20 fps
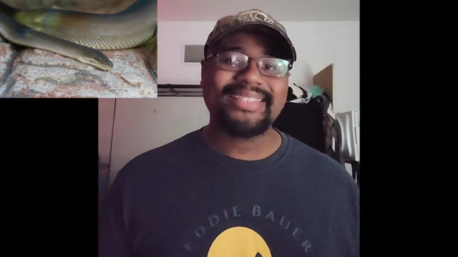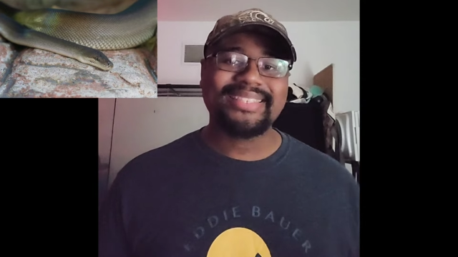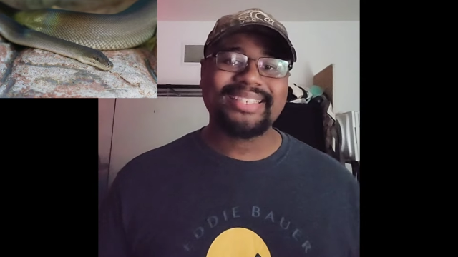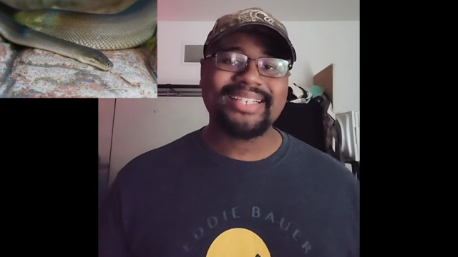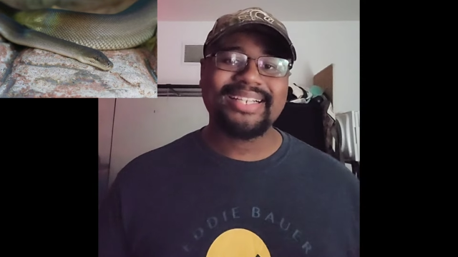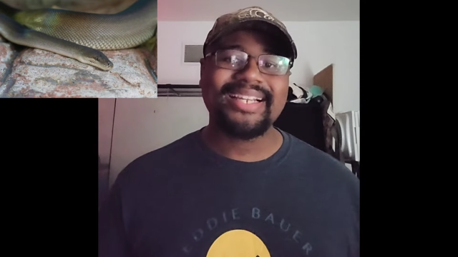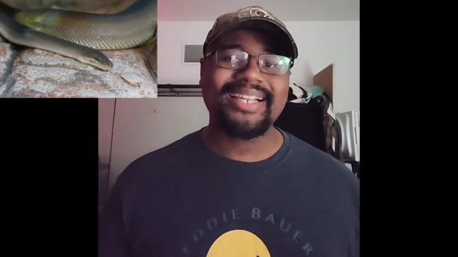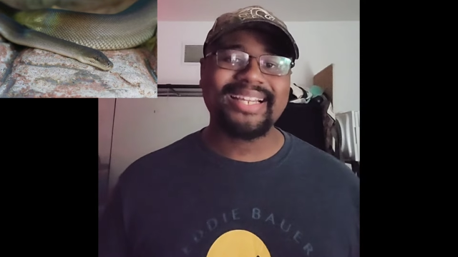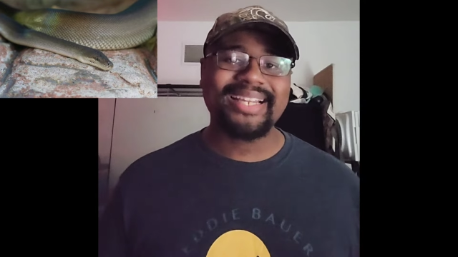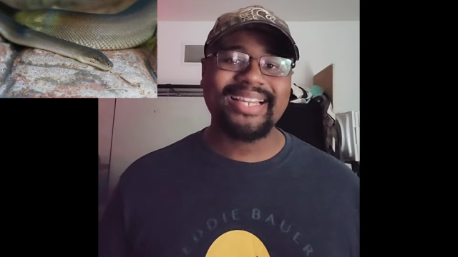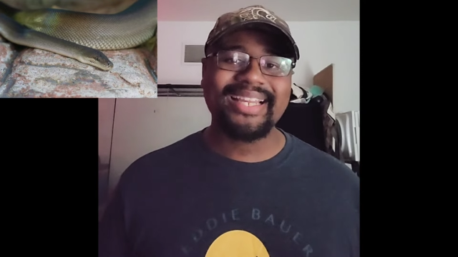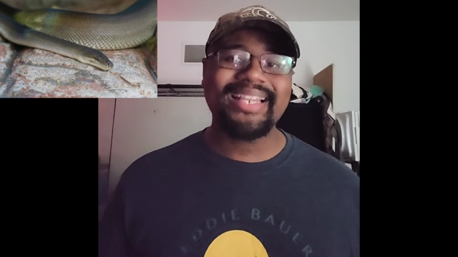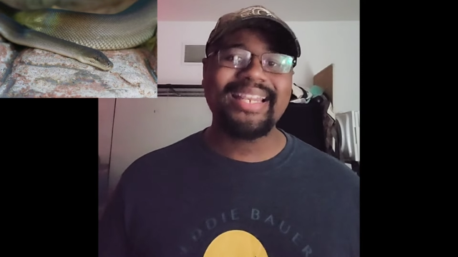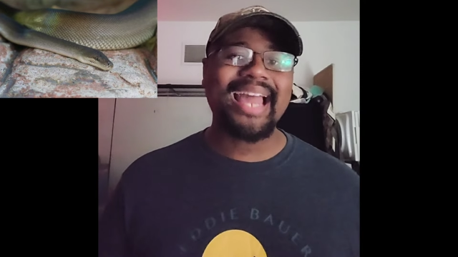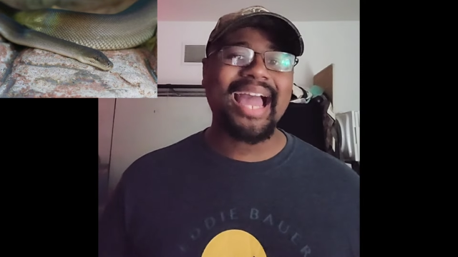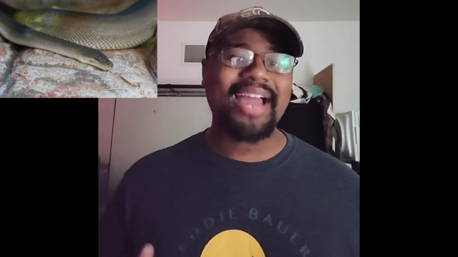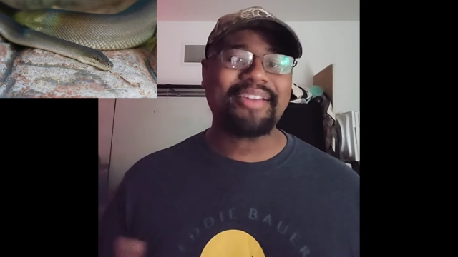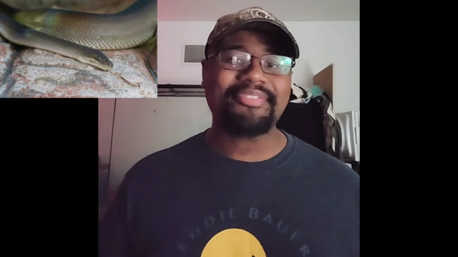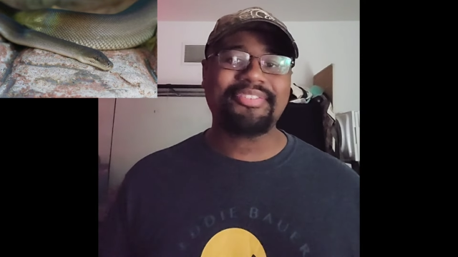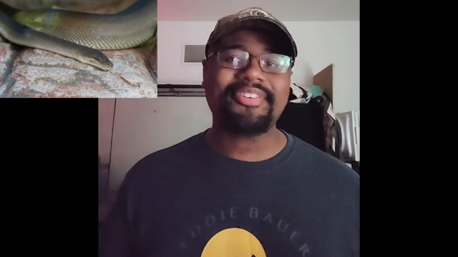guys are
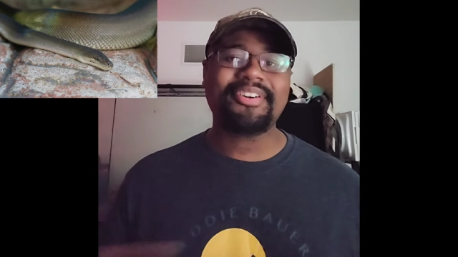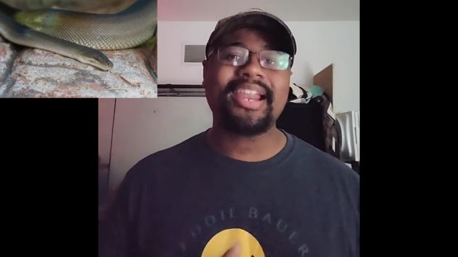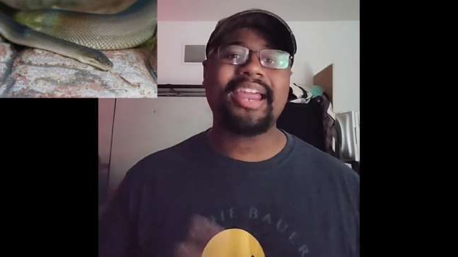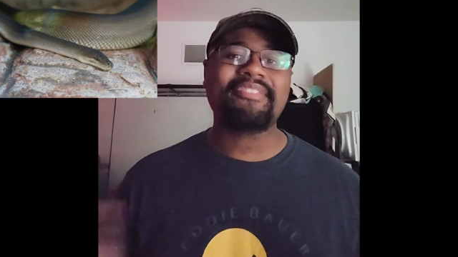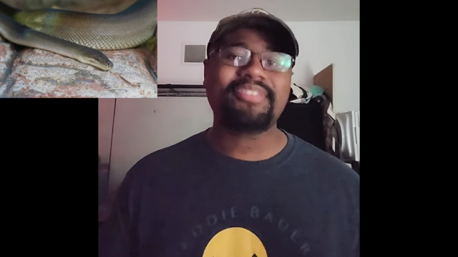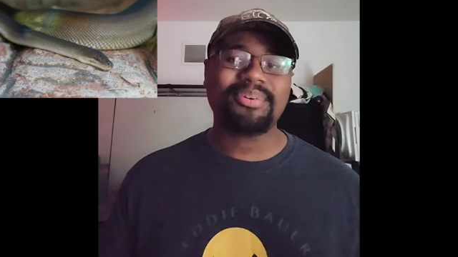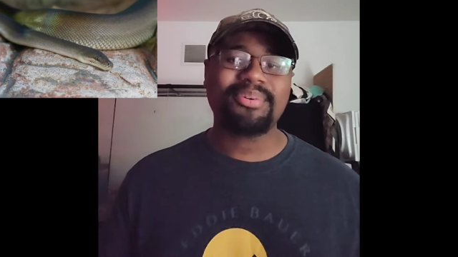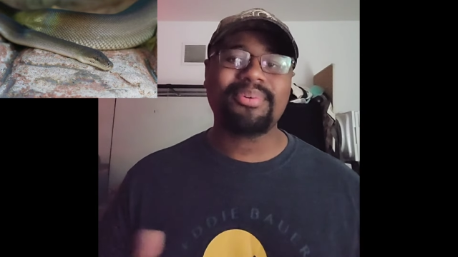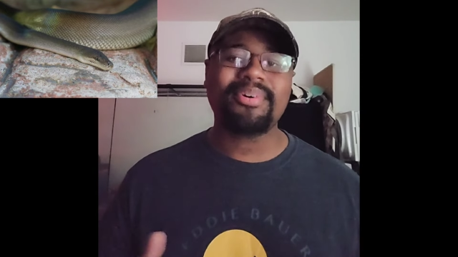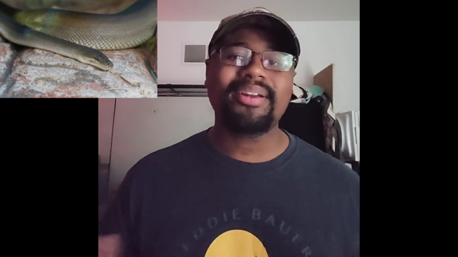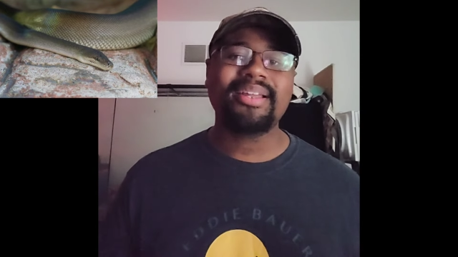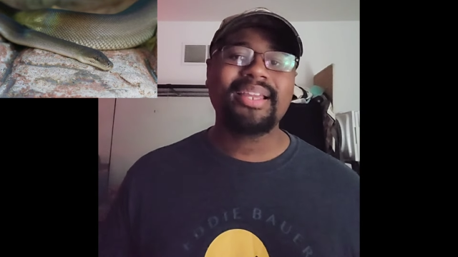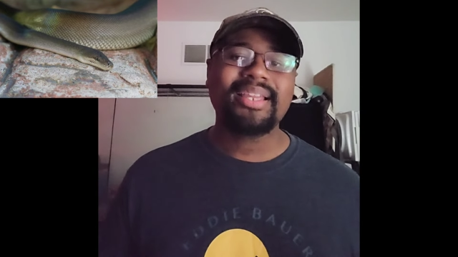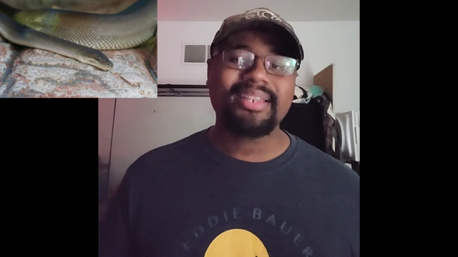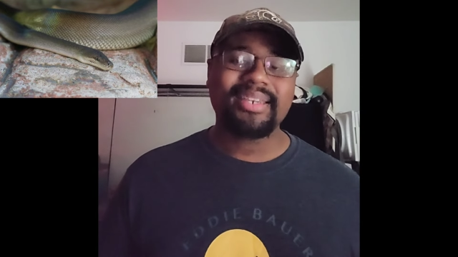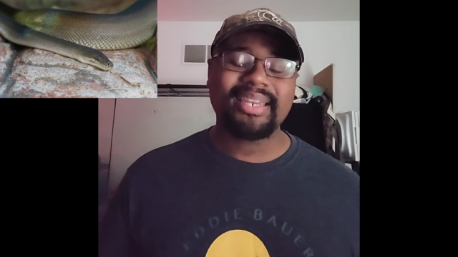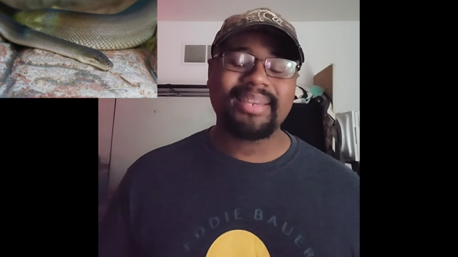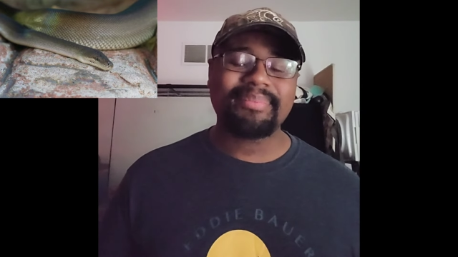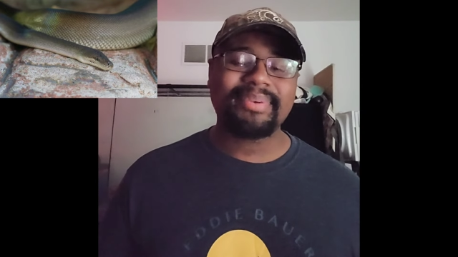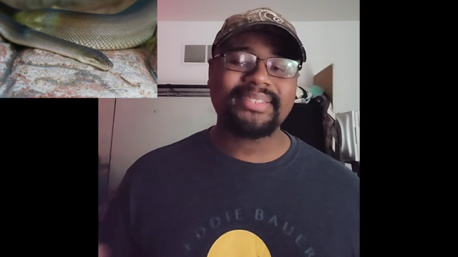not for everyone,
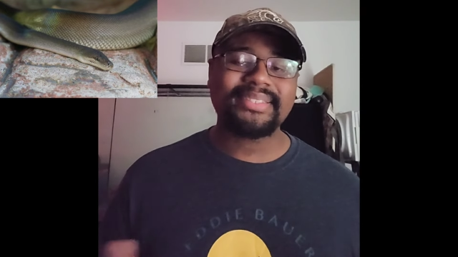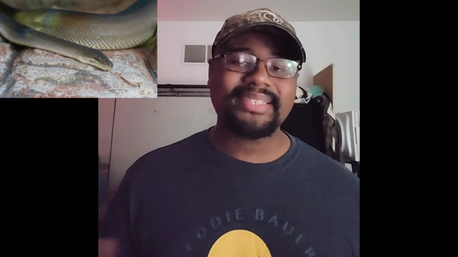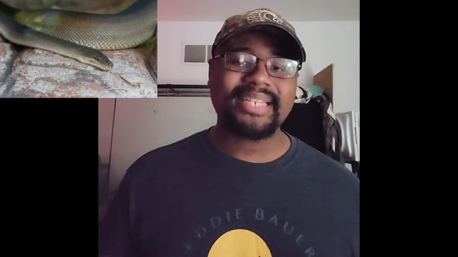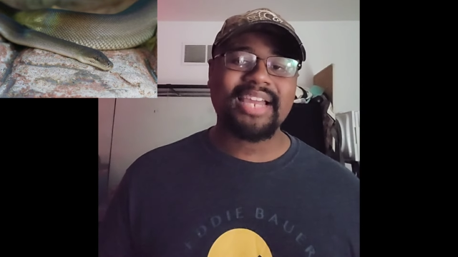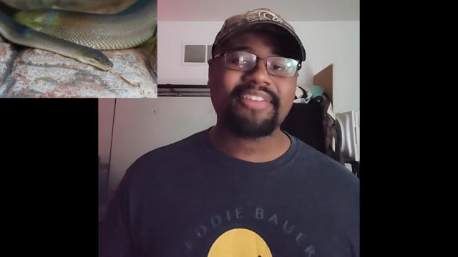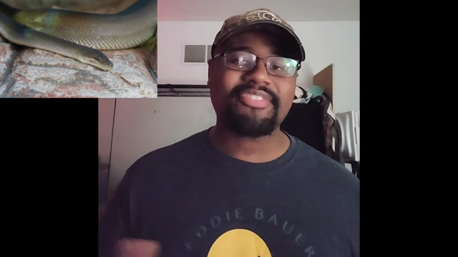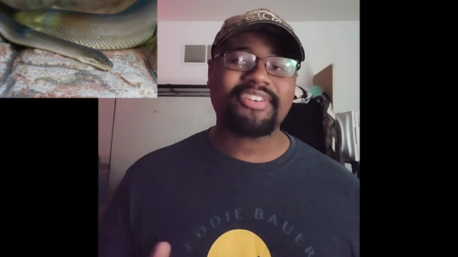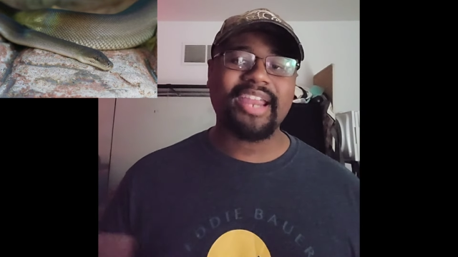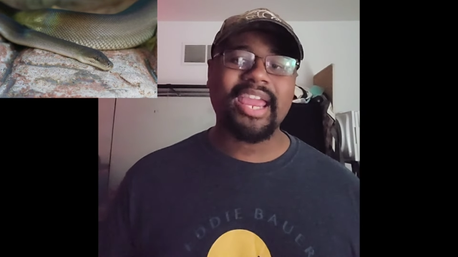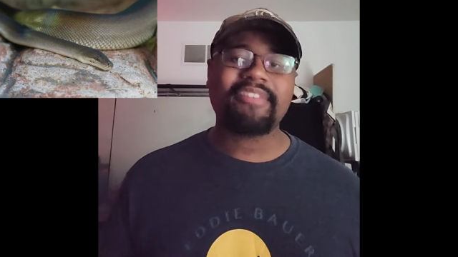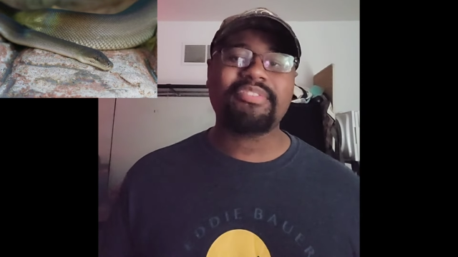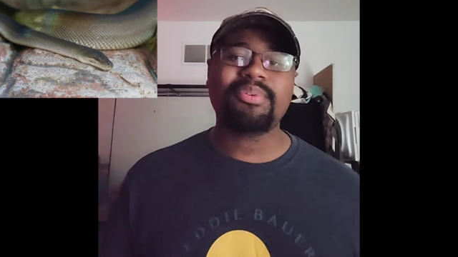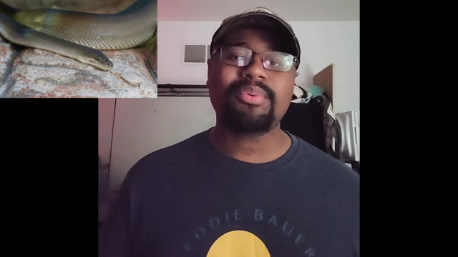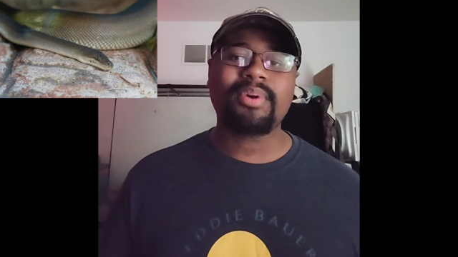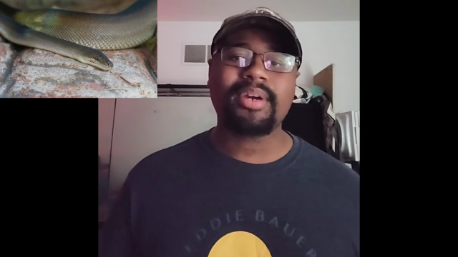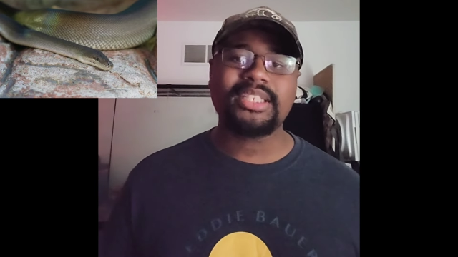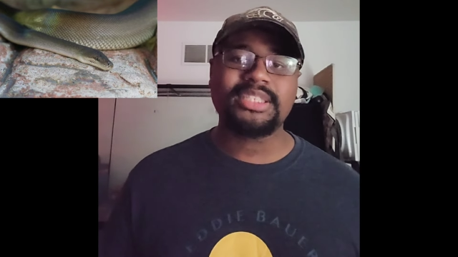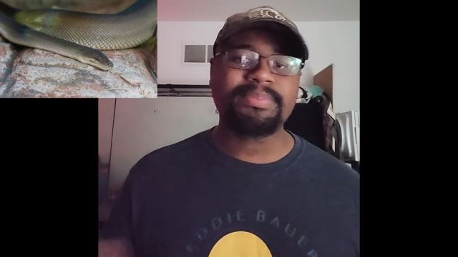especially not for everyone,